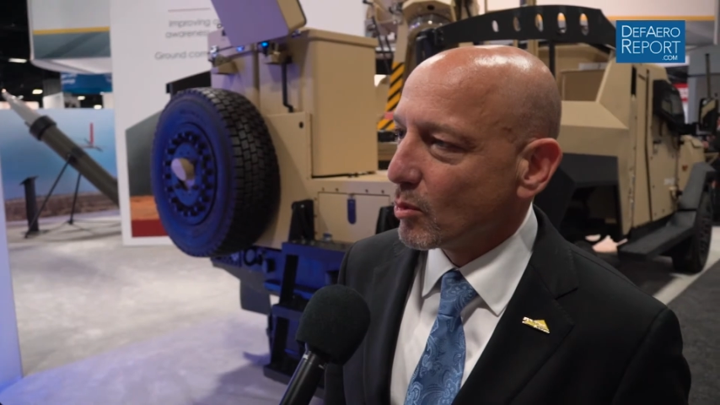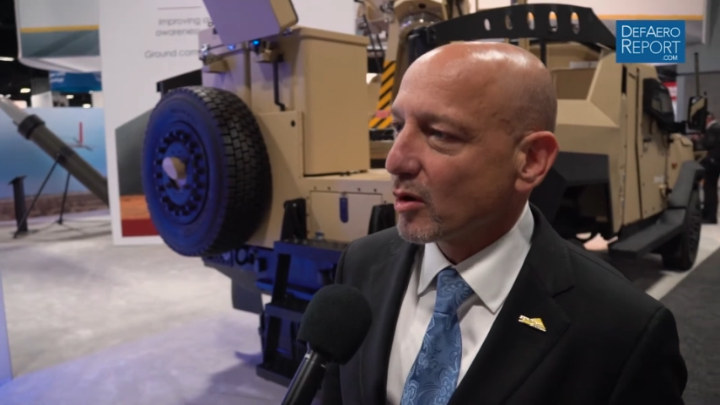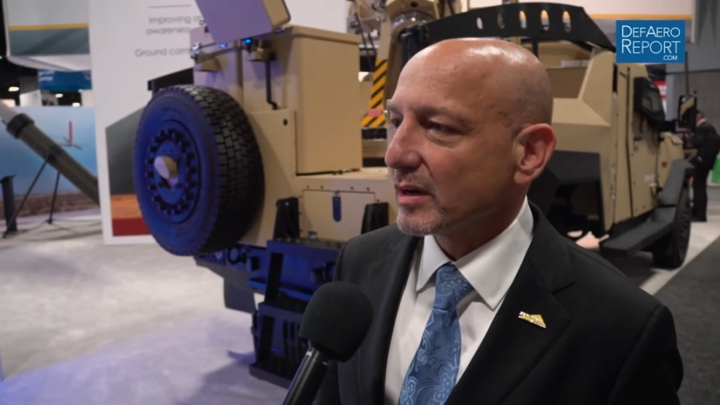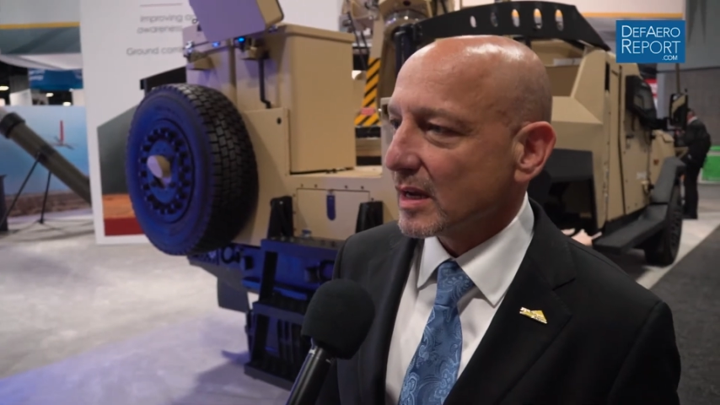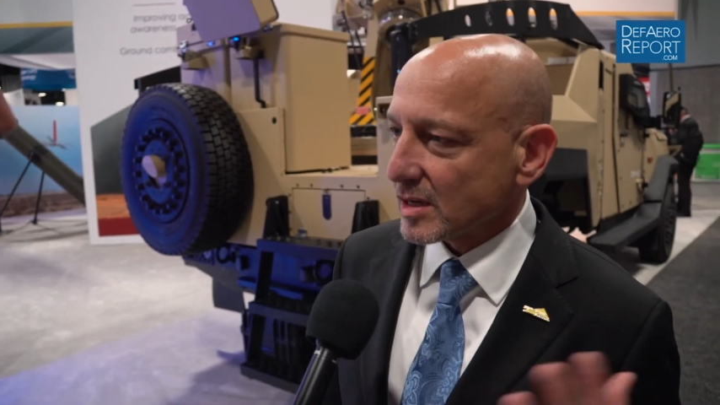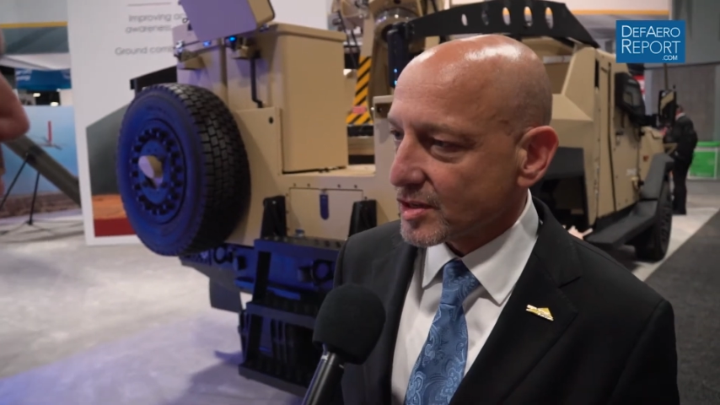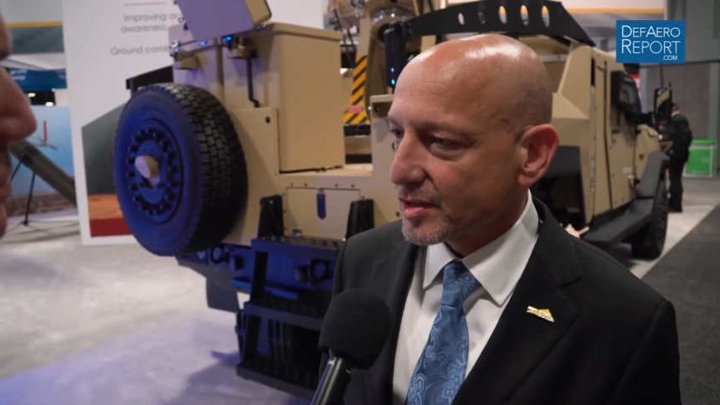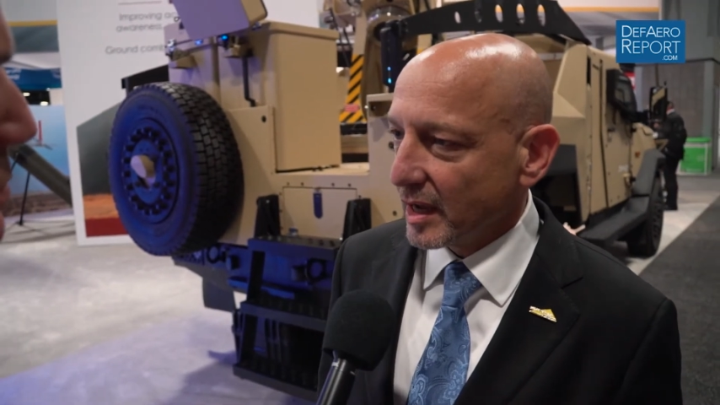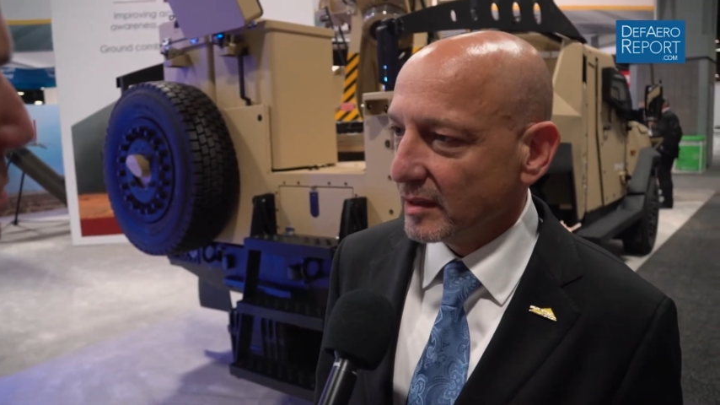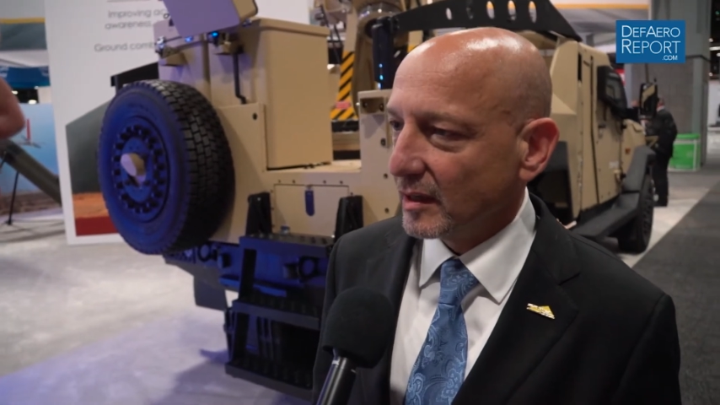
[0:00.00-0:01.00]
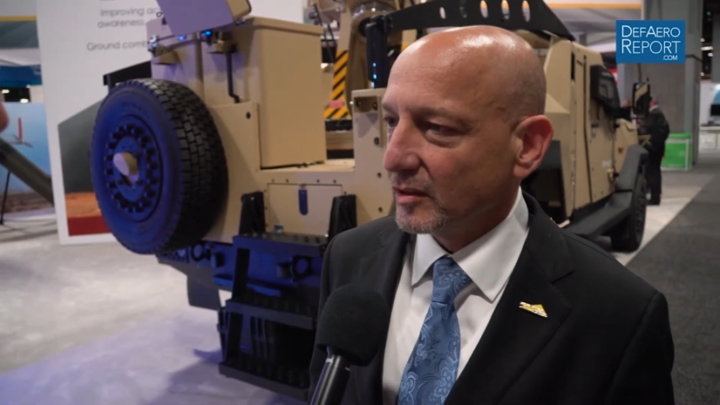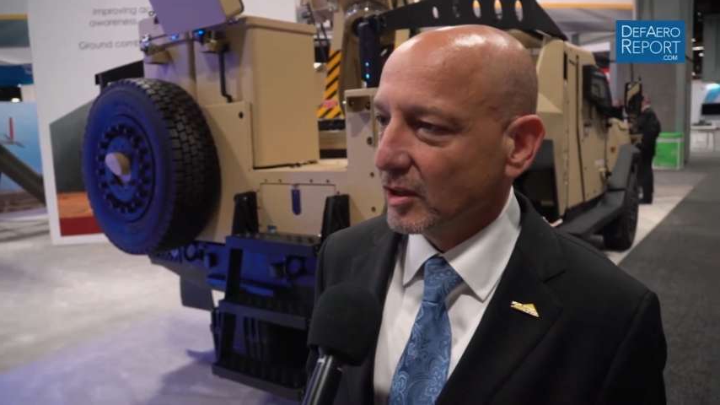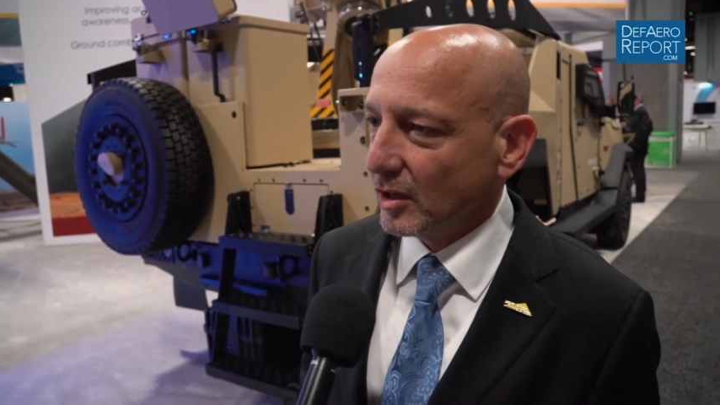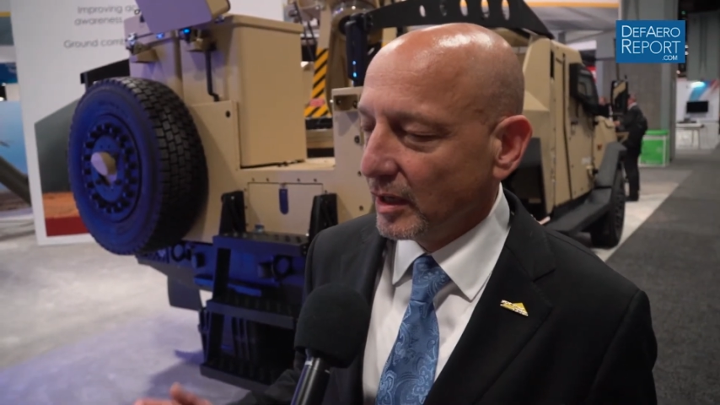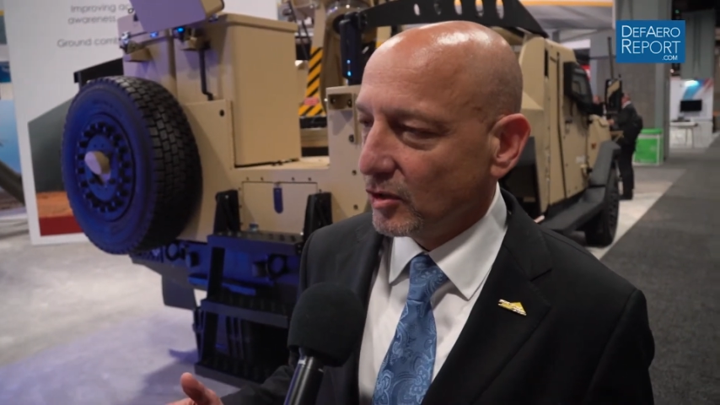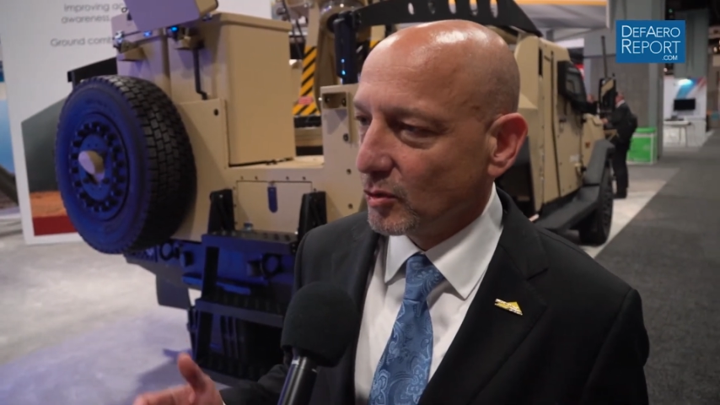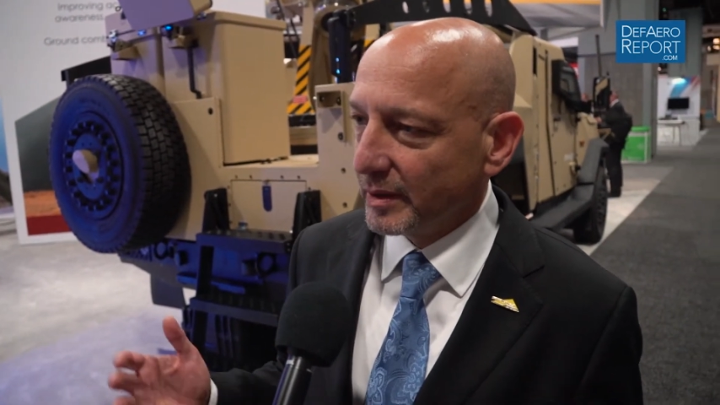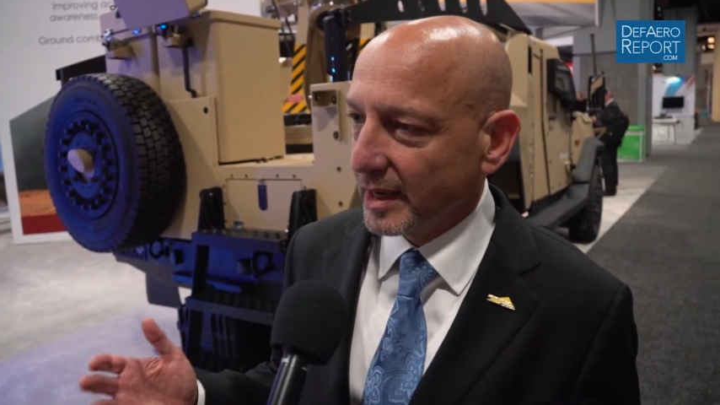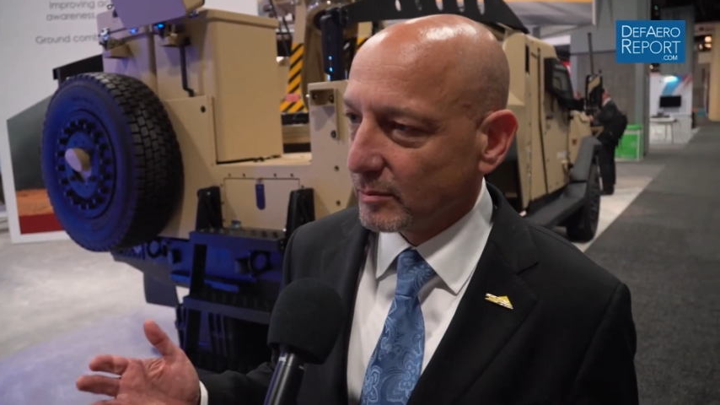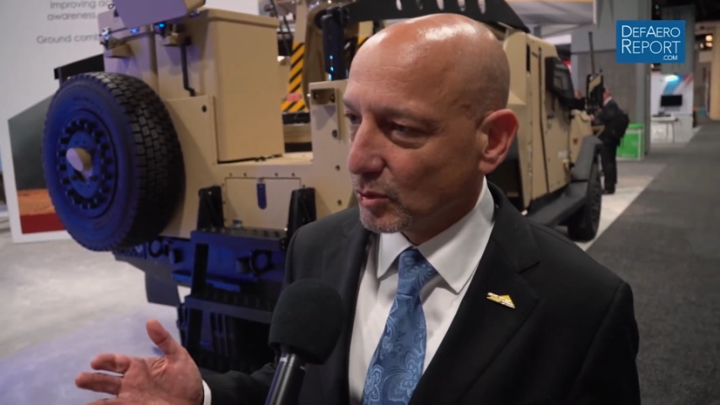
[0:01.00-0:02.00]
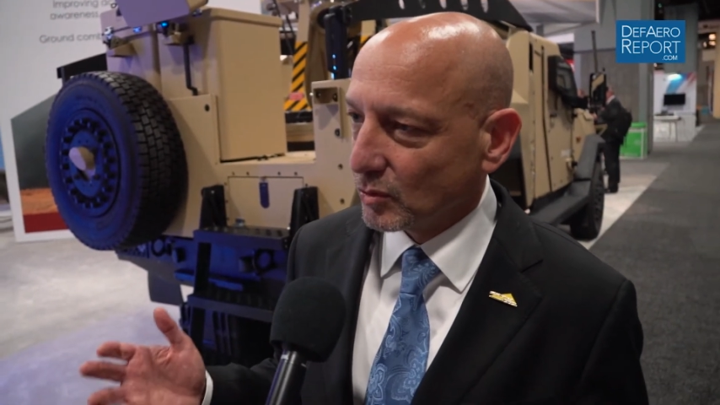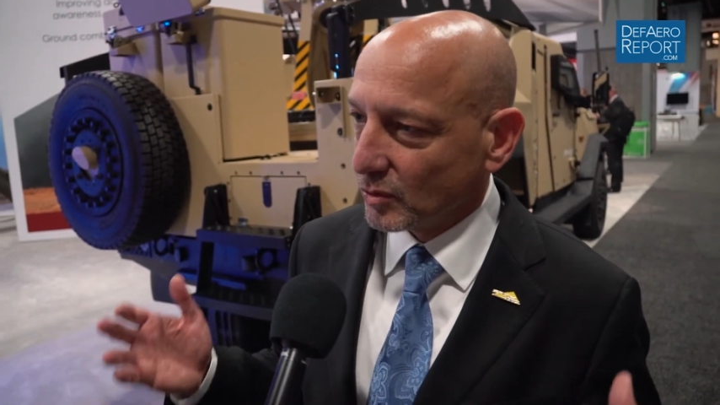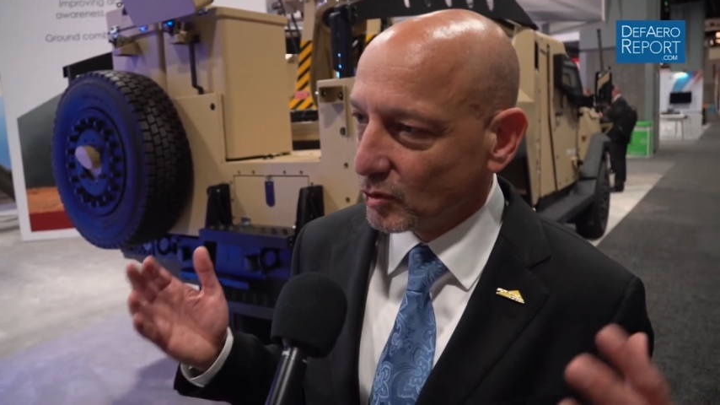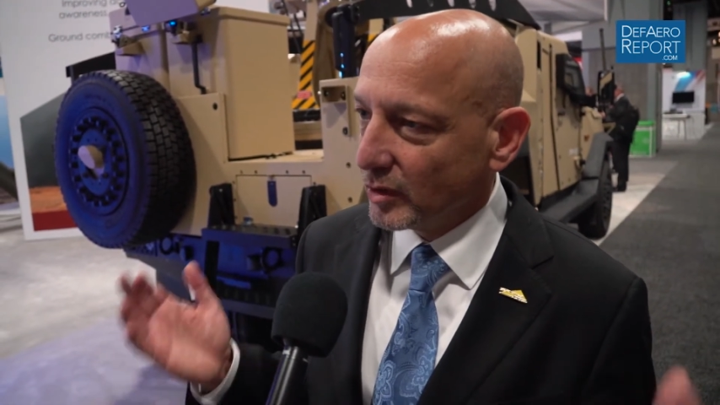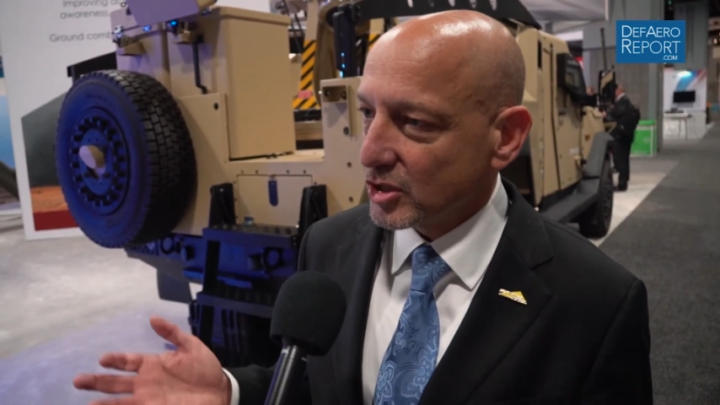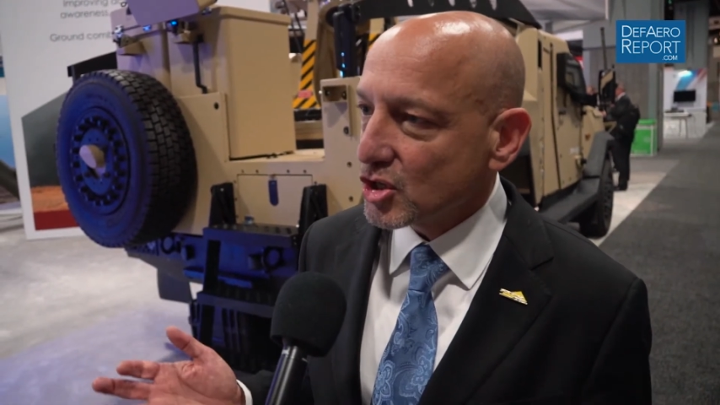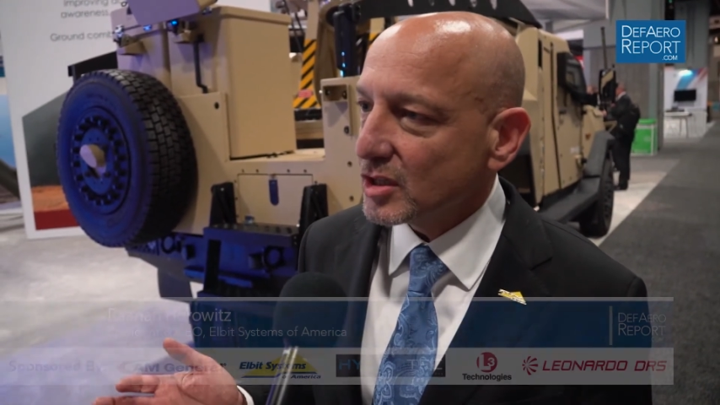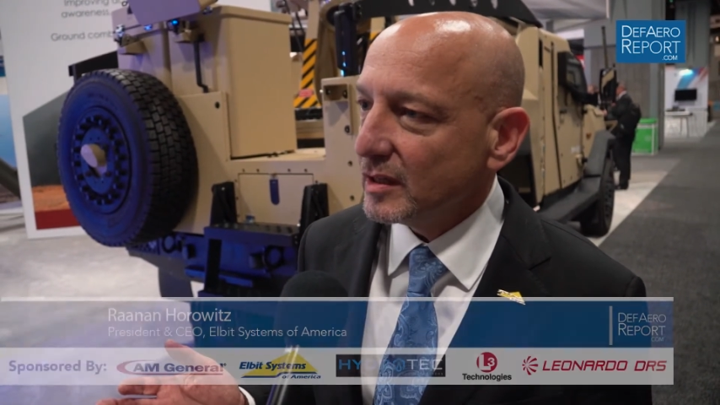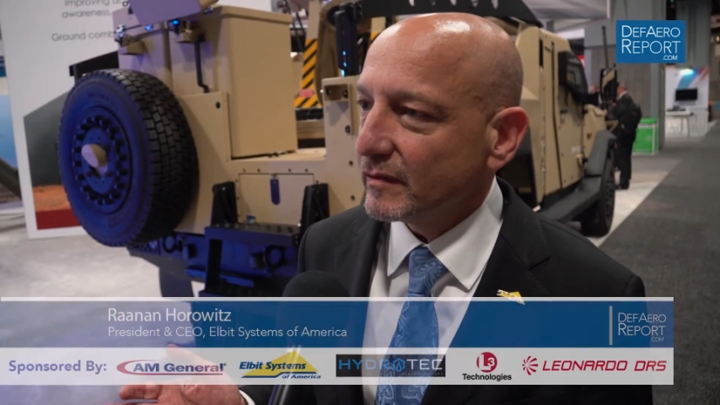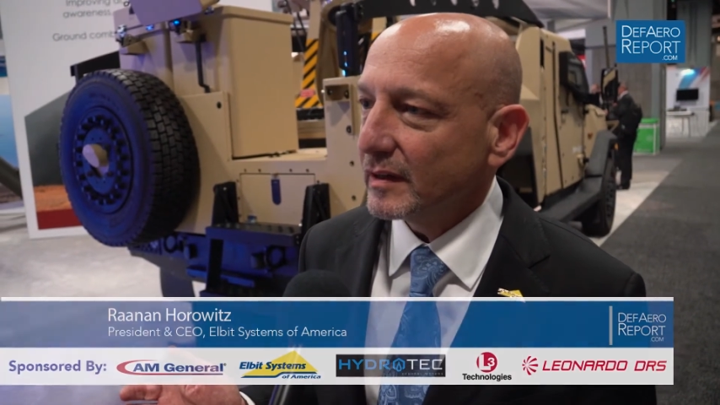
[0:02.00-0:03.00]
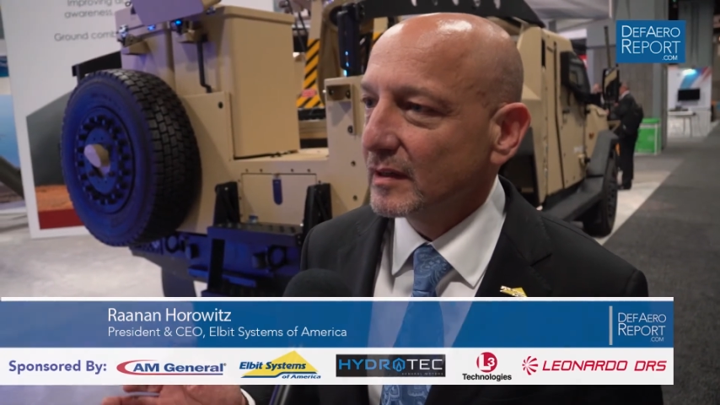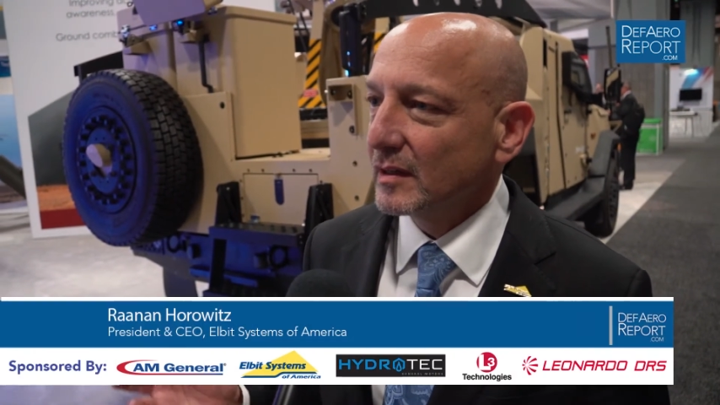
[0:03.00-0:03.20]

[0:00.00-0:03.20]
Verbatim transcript: more an understanding that you need to be able to to achieve